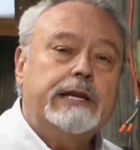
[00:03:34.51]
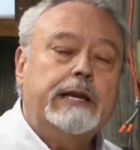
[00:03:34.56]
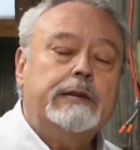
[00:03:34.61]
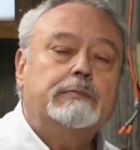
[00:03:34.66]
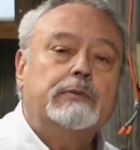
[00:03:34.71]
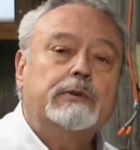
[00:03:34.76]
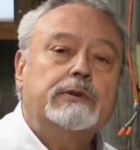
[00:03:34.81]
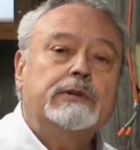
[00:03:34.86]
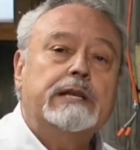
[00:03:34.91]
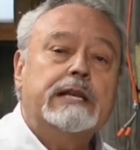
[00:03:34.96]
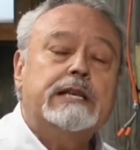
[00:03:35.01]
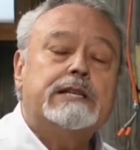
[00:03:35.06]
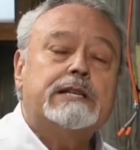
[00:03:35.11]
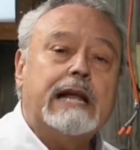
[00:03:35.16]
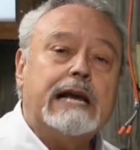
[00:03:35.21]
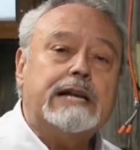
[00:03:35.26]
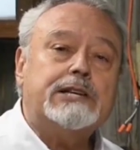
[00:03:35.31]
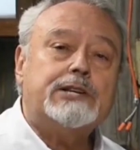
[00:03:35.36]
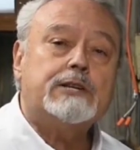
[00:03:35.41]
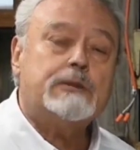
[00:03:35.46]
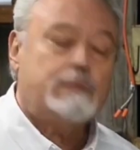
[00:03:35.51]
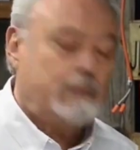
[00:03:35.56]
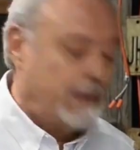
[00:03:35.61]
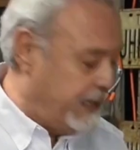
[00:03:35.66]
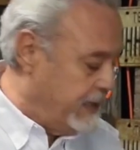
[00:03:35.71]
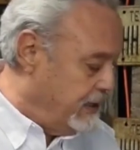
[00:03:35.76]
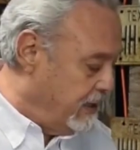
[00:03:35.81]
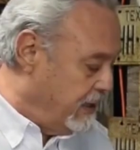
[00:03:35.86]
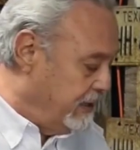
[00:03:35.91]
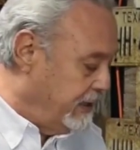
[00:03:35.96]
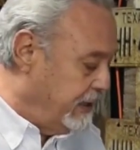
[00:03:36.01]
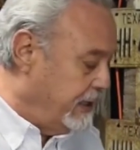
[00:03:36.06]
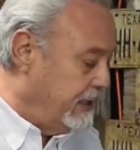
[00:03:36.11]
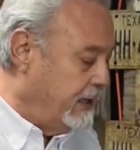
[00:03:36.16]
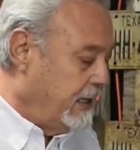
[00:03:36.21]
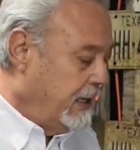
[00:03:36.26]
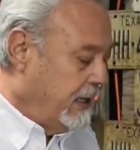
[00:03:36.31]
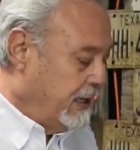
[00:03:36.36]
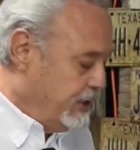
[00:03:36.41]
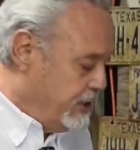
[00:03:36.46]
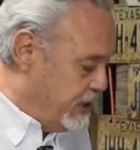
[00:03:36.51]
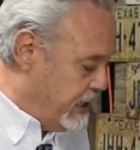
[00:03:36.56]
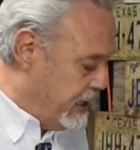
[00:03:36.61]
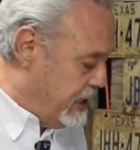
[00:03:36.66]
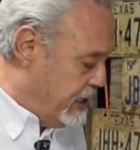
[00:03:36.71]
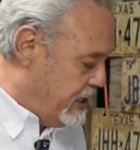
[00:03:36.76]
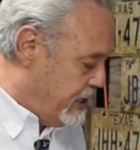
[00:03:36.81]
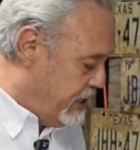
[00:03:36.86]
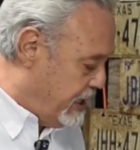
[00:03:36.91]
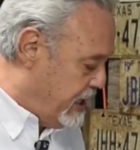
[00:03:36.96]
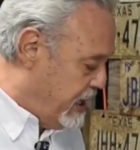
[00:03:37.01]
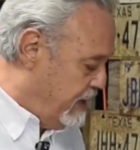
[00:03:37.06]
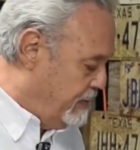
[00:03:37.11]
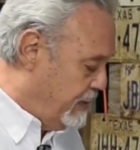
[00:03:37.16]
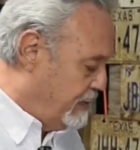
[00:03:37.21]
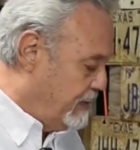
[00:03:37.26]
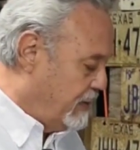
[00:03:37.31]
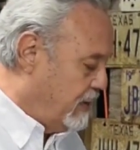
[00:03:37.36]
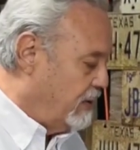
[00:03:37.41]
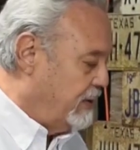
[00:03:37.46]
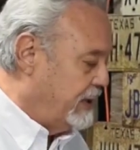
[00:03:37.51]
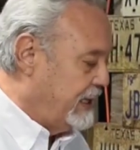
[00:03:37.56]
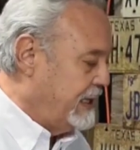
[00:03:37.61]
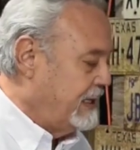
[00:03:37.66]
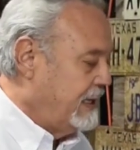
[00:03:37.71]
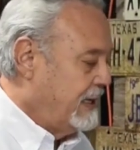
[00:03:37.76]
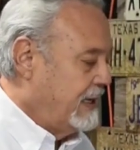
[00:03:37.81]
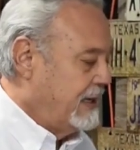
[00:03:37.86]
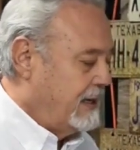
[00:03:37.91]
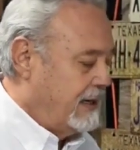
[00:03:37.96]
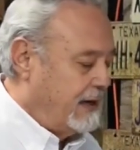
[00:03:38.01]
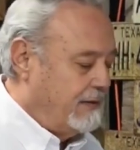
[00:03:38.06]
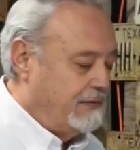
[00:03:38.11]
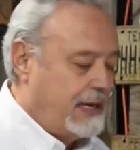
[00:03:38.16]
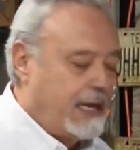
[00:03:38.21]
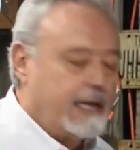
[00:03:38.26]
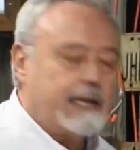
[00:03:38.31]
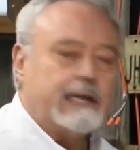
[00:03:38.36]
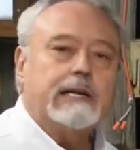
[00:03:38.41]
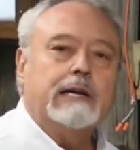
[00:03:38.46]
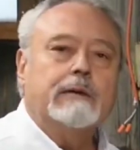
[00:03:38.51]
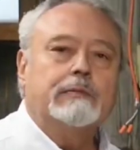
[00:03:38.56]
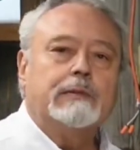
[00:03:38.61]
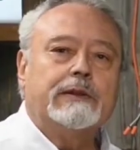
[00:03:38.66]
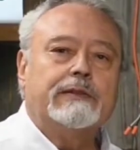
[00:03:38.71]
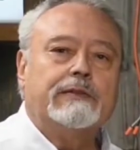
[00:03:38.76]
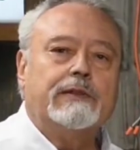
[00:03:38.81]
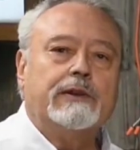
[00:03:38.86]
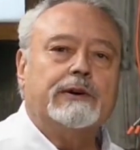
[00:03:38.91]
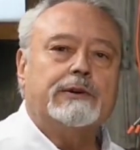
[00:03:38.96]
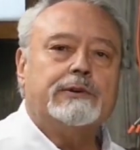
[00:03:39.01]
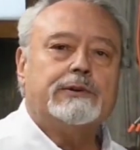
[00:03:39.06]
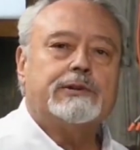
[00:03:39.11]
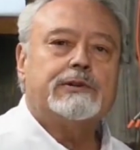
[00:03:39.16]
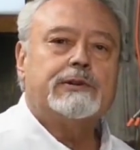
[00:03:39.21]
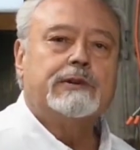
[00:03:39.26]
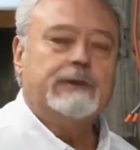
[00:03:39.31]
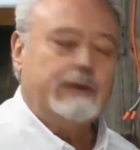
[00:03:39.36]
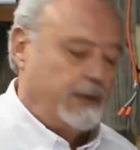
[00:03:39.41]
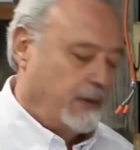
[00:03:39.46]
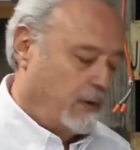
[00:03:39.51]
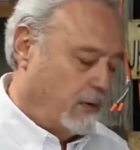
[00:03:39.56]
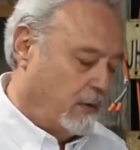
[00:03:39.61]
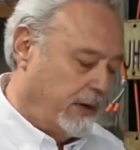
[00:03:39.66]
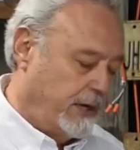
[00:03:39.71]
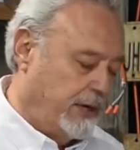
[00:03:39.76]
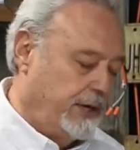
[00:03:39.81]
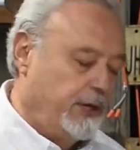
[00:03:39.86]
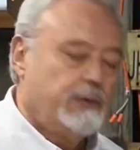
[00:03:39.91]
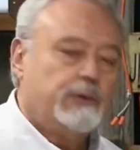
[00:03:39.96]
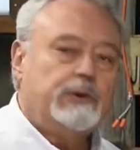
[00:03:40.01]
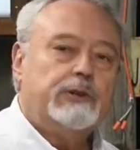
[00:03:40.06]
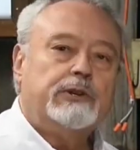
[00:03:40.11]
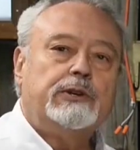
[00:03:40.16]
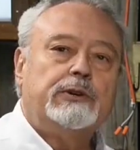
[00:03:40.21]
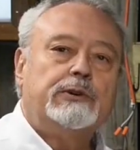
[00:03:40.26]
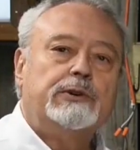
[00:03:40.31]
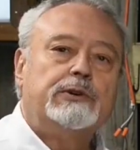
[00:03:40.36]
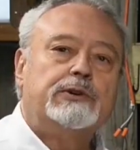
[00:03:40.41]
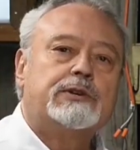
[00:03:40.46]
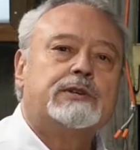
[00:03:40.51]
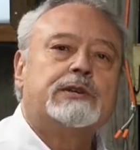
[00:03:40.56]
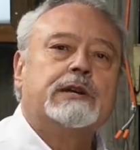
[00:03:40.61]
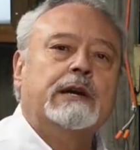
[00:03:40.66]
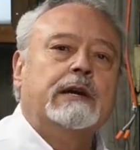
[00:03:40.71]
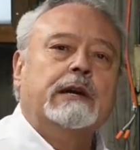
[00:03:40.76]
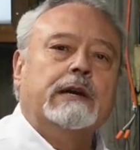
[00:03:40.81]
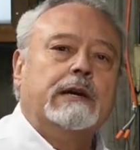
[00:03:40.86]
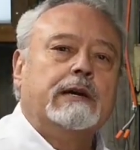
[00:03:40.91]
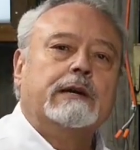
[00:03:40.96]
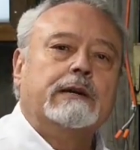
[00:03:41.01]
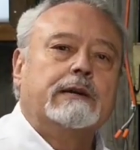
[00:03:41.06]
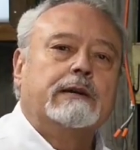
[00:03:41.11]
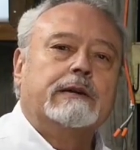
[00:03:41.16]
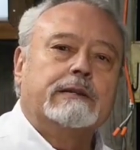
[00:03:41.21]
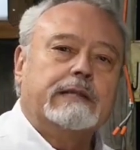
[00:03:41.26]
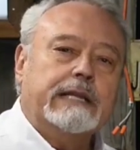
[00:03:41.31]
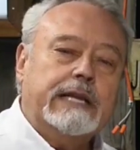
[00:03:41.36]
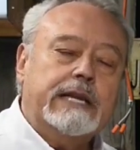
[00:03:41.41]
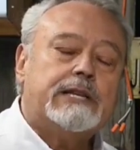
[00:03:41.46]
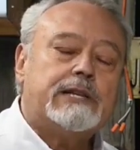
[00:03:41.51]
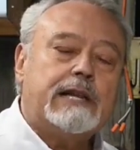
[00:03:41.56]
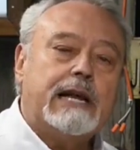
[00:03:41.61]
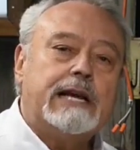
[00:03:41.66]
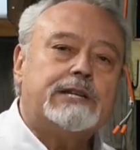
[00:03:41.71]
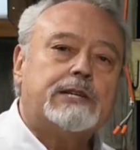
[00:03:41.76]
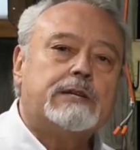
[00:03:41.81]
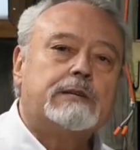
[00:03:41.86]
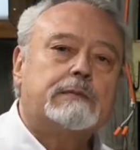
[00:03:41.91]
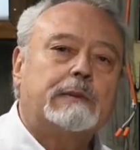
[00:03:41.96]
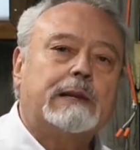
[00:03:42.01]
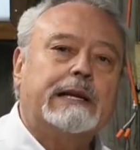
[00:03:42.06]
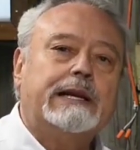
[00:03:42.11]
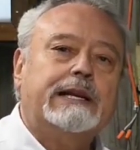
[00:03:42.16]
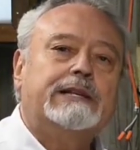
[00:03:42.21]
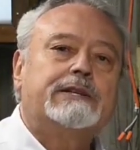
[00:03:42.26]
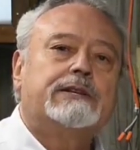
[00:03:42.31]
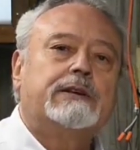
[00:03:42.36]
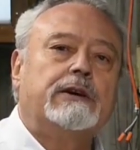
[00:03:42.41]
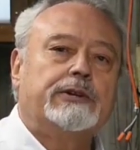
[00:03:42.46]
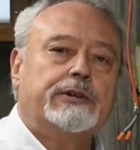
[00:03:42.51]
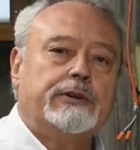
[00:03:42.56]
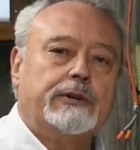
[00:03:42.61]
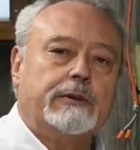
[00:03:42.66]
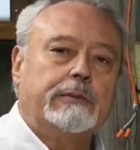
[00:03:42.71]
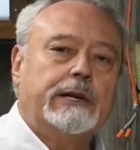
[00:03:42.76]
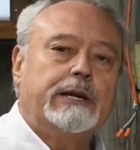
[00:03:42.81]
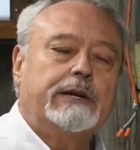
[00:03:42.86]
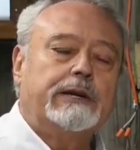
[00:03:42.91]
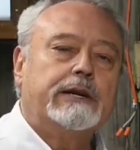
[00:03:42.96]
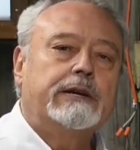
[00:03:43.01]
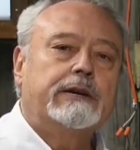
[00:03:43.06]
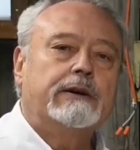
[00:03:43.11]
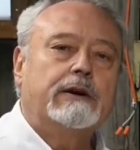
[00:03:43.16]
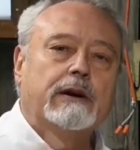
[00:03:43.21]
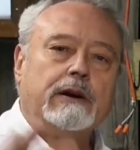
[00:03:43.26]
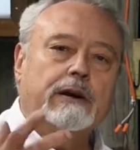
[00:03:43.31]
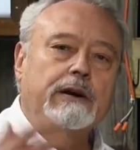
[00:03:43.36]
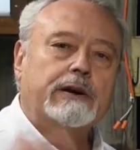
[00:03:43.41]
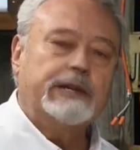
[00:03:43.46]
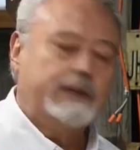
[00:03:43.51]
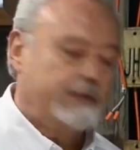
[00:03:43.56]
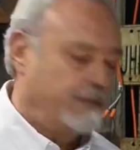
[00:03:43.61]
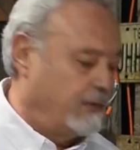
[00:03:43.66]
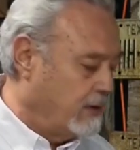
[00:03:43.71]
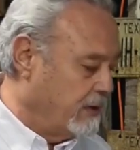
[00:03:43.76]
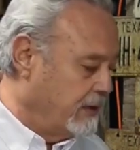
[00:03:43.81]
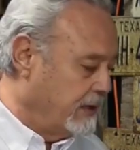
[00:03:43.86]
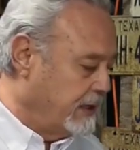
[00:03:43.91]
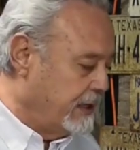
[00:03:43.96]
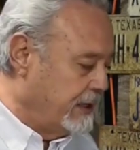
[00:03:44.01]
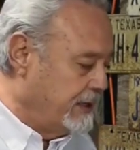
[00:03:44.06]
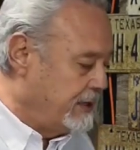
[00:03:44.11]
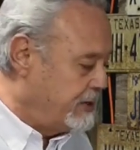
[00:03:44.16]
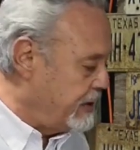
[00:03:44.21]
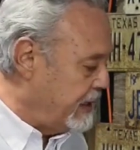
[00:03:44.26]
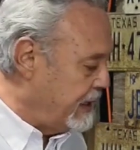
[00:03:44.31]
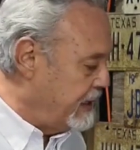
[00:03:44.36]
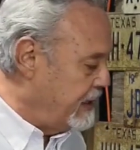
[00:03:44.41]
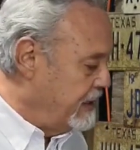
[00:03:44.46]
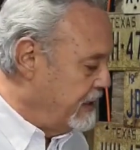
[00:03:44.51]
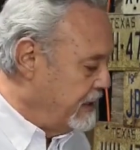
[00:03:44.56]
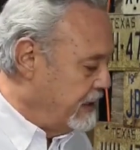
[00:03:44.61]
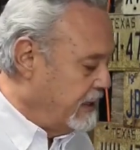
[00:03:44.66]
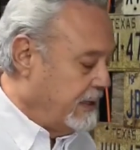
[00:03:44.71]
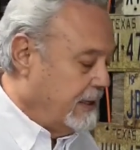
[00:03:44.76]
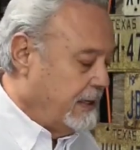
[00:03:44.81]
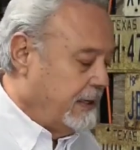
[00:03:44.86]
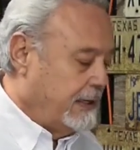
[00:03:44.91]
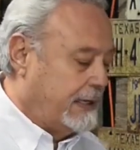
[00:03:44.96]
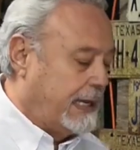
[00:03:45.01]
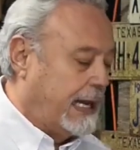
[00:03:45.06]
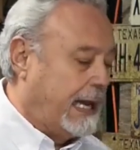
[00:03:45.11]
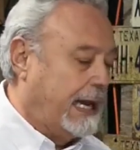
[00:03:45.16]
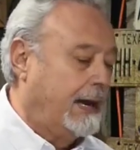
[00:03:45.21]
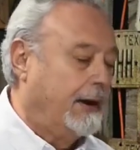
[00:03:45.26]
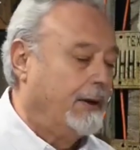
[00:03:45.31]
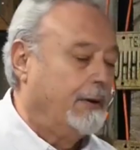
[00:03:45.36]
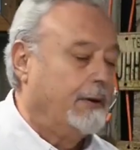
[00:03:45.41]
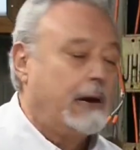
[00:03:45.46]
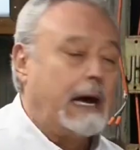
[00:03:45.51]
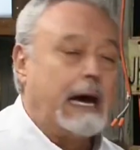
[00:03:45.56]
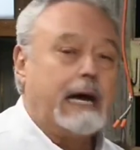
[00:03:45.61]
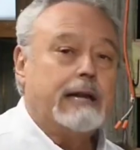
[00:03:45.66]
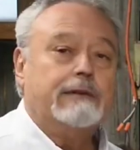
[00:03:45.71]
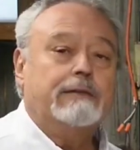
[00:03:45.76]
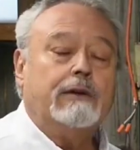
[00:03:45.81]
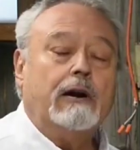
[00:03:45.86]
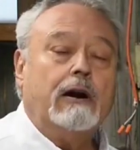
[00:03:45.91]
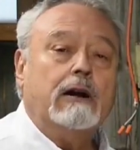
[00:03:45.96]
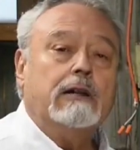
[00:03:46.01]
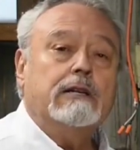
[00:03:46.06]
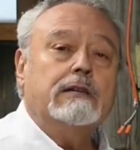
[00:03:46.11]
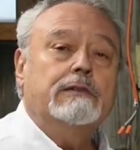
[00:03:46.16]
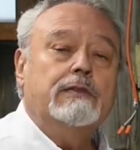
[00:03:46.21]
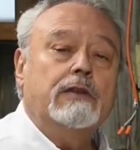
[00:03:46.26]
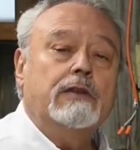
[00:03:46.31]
they put these license plate on there just to keep them going. I've got a couple of those where you would use these license plates on your American car in a foreign country. Now, out of all of